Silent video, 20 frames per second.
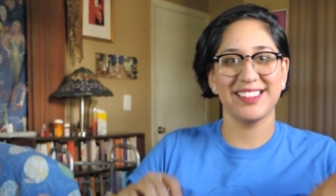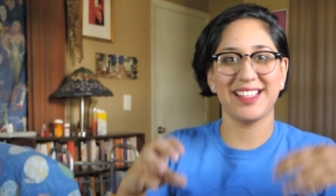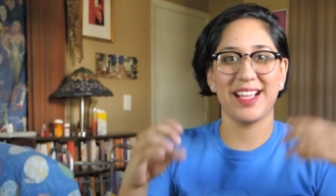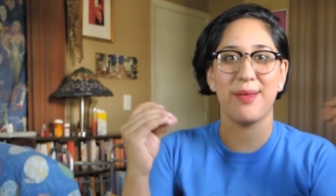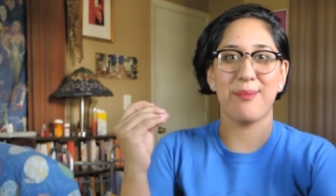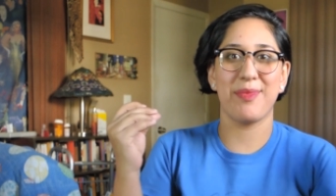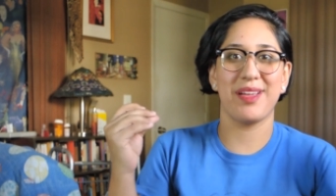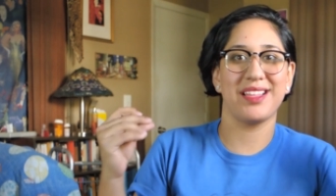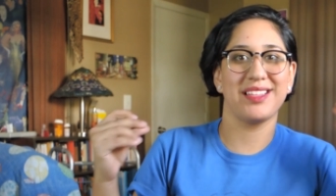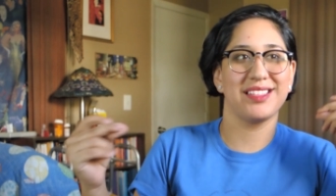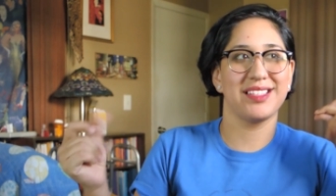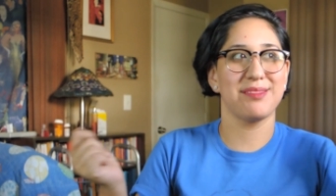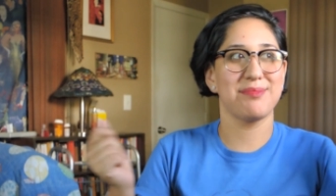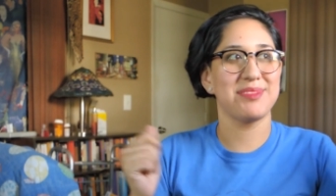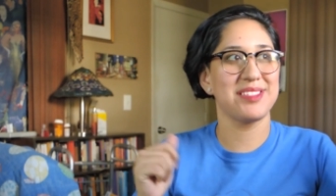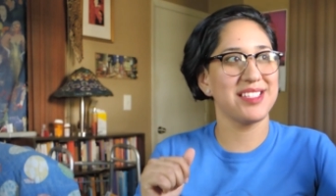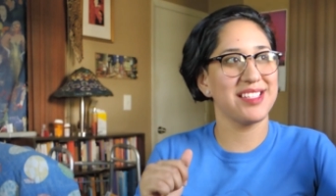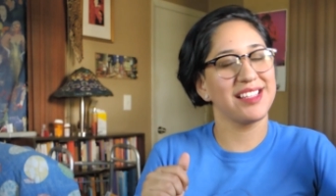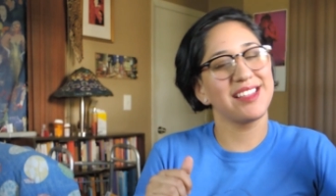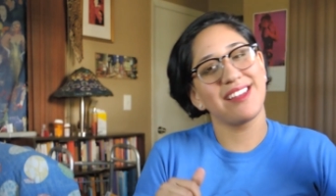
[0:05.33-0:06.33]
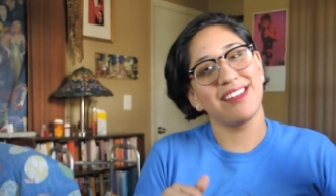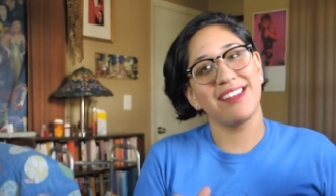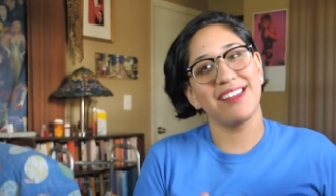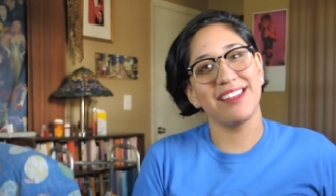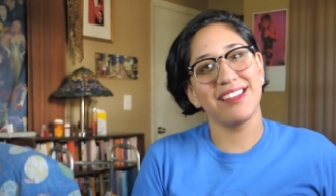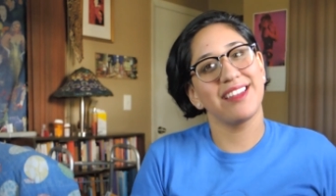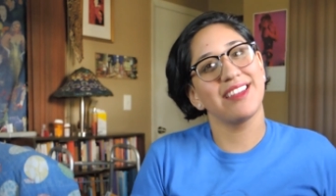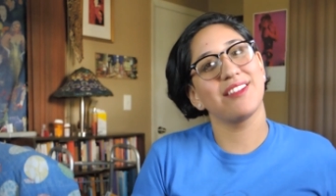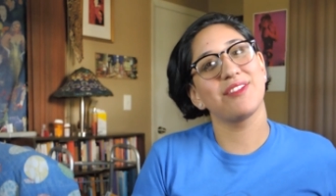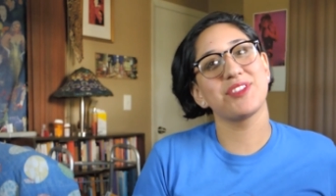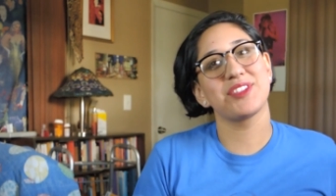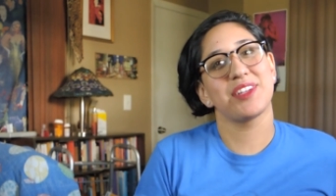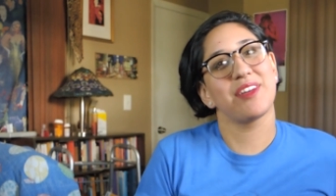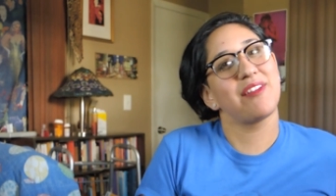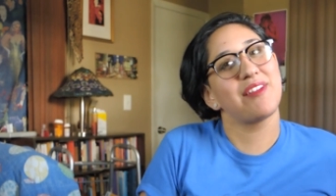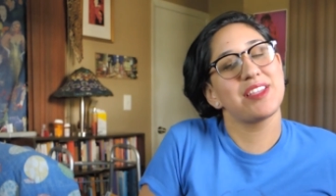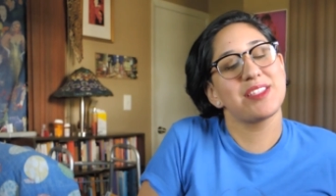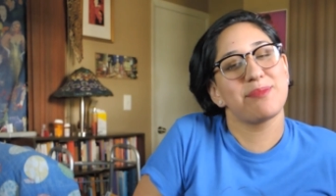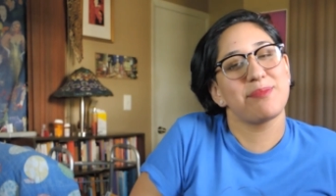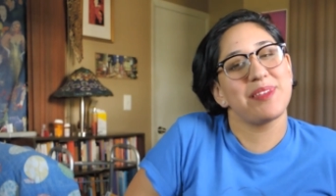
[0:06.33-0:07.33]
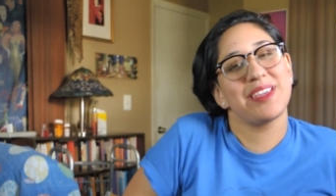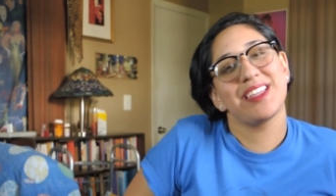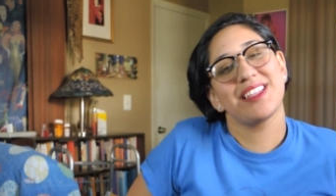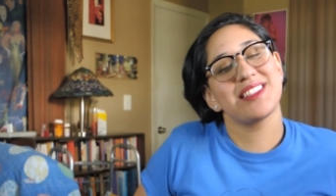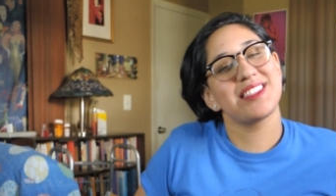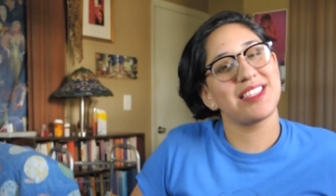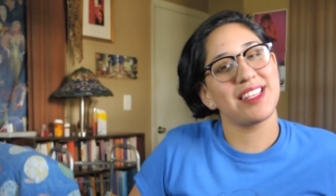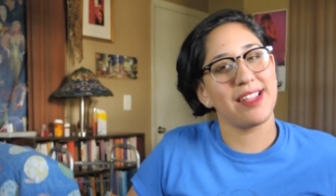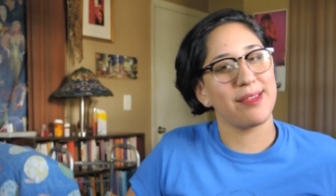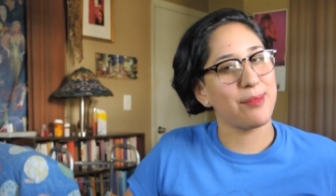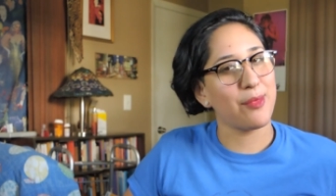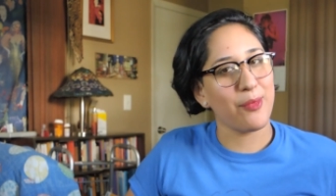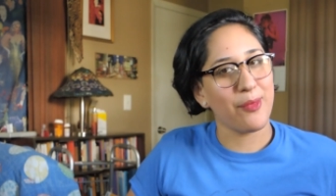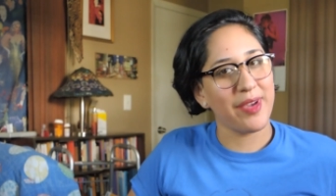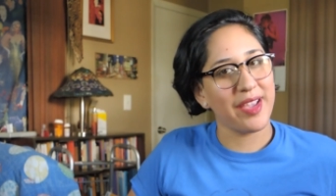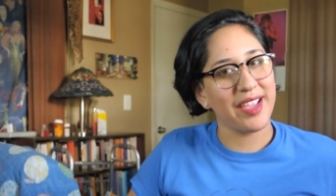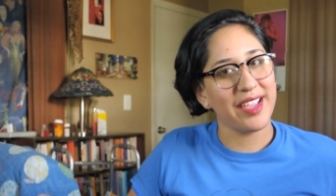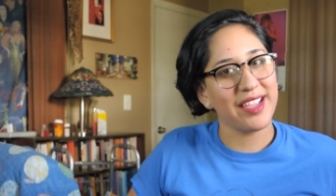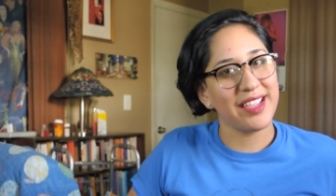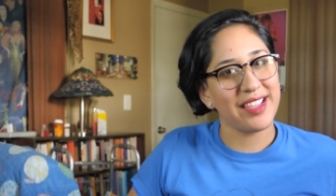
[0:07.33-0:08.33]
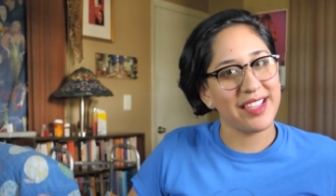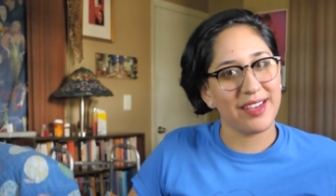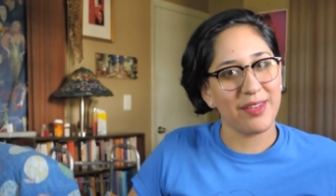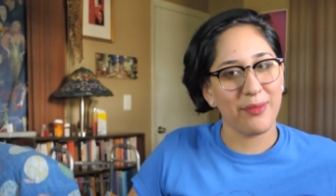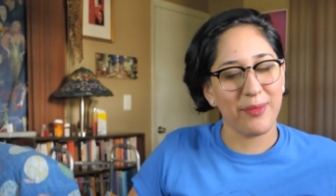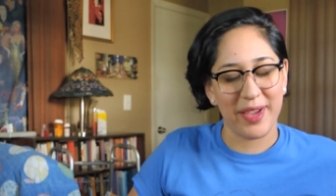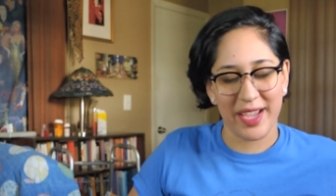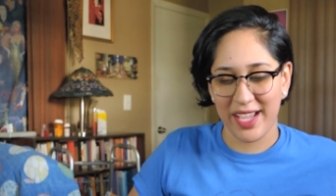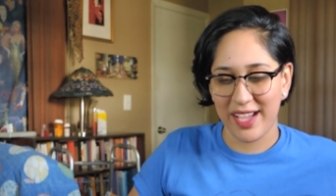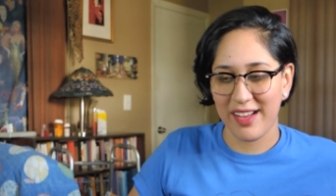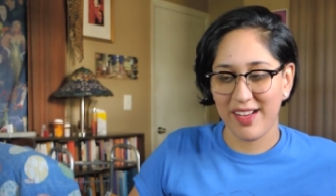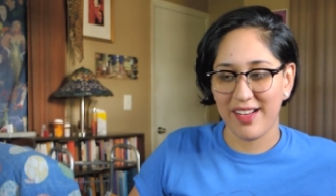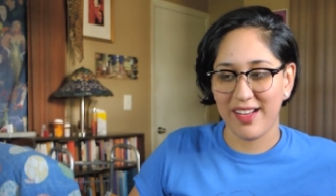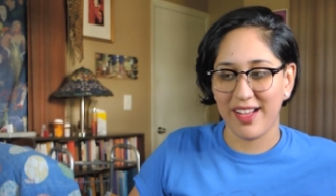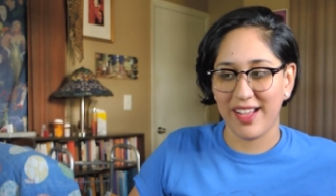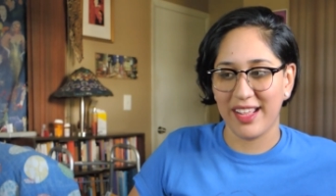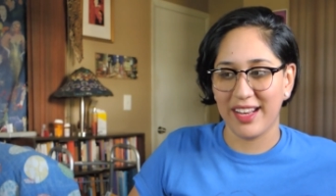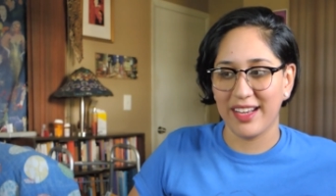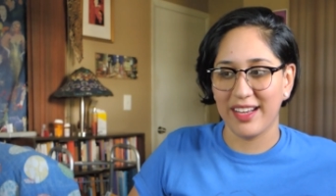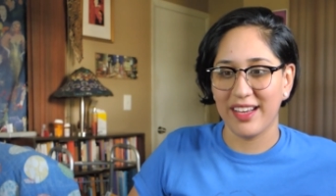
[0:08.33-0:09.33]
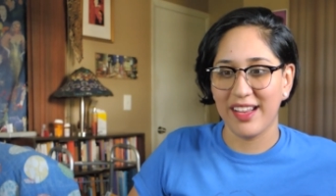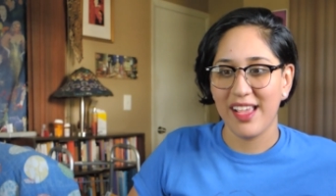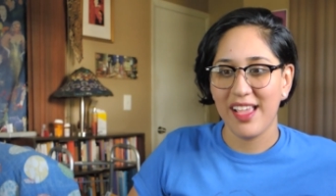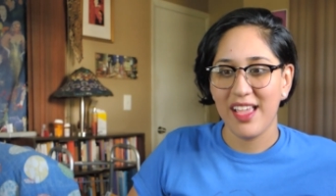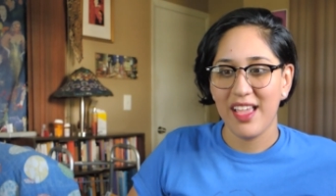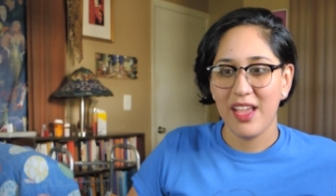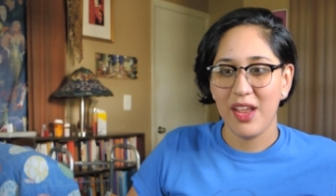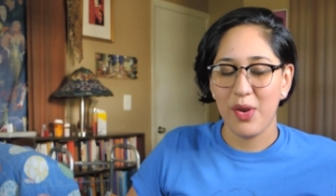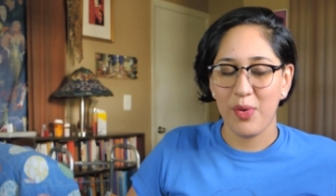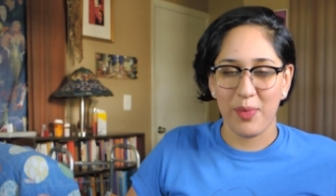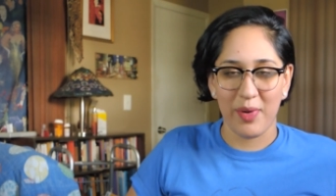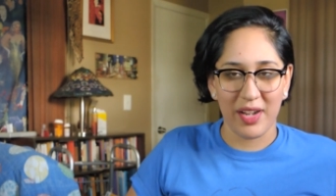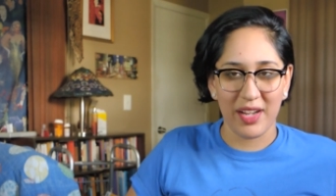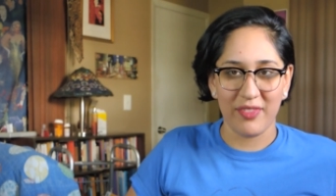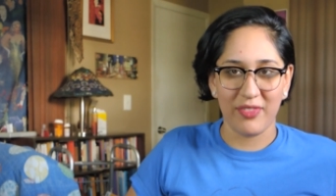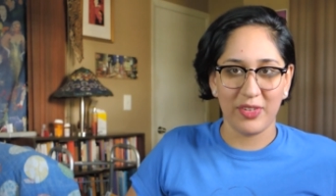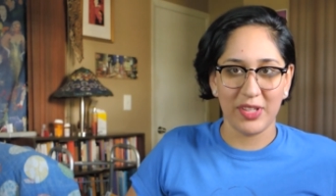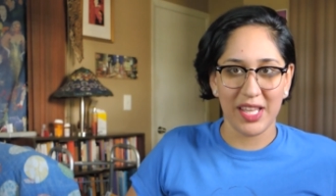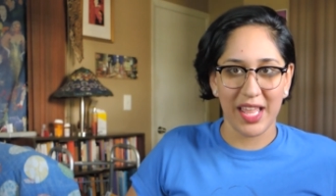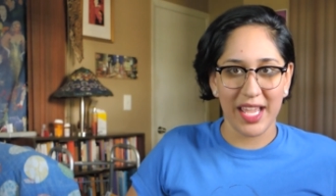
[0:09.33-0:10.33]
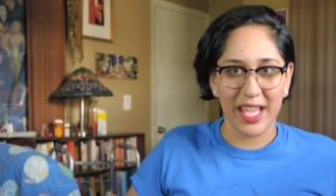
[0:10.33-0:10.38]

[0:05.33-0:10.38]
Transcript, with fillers: I got my lipstick on, which always means that I'm awake and aware and ready for